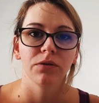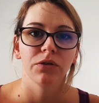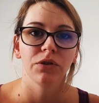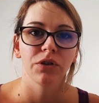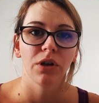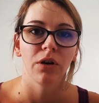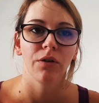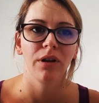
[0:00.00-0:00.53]

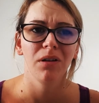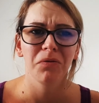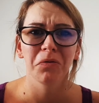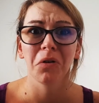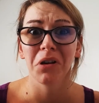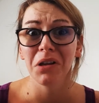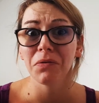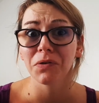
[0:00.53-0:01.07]
So
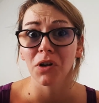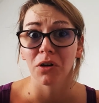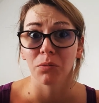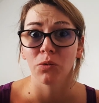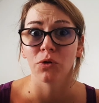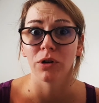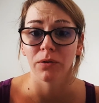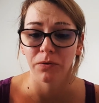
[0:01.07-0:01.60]
if
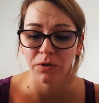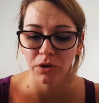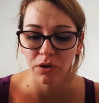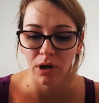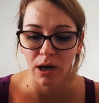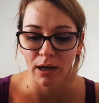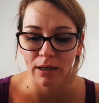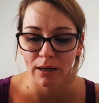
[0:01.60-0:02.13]
not more, if
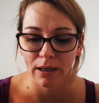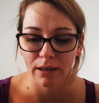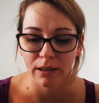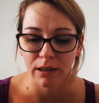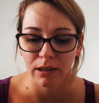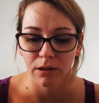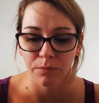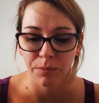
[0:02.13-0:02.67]
you're
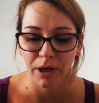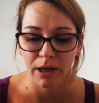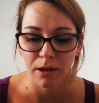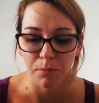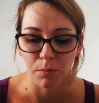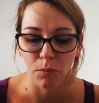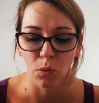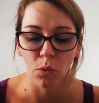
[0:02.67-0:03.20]
unlucky, you
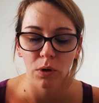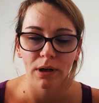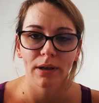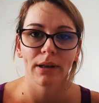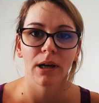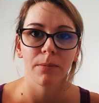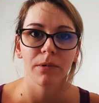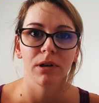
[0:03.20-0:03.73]
pay more
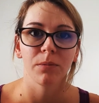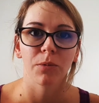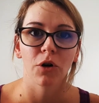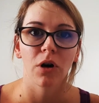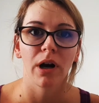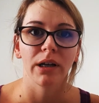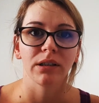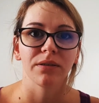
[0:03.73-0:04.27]
than double the
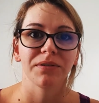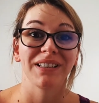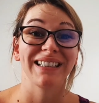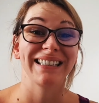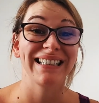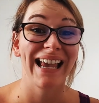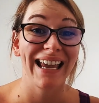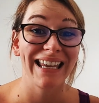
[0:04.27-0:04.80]
price of the
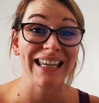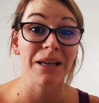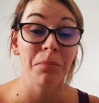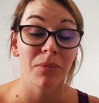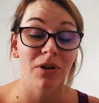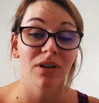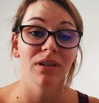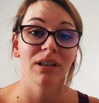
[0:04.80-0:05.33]

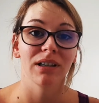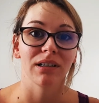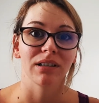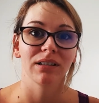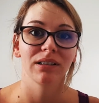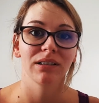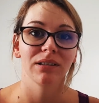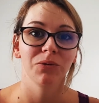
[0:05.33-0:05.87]
same
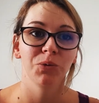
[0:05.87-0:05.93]
product,